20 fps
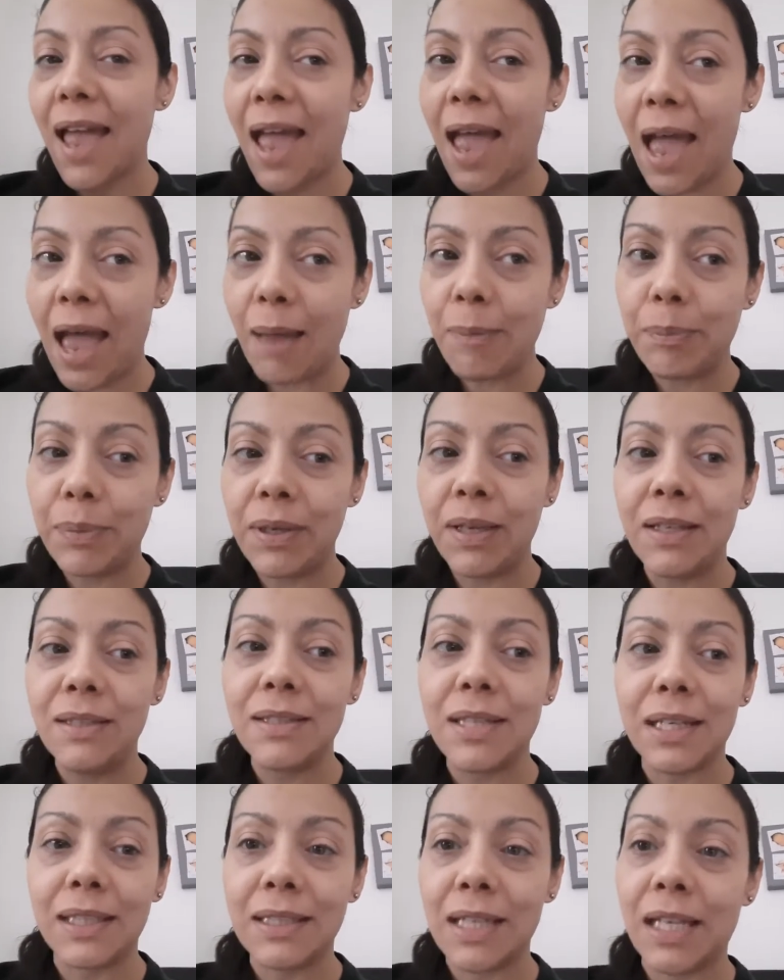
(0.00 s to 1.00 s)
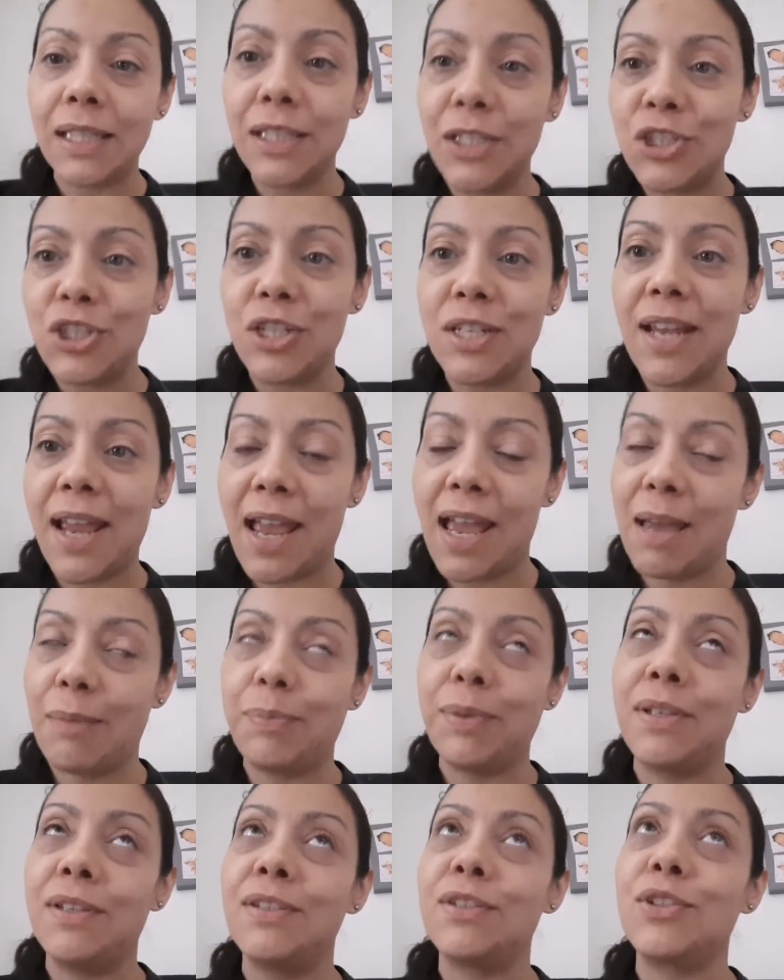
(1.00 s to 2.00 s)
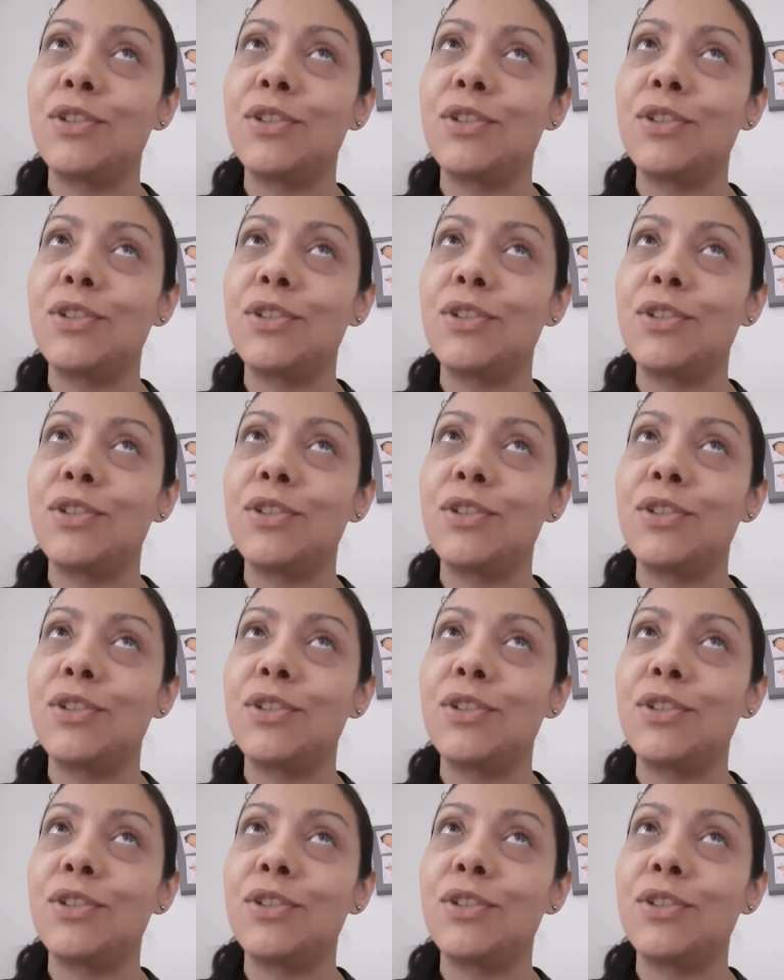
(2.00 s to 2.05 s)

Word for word: happen. Technology happens.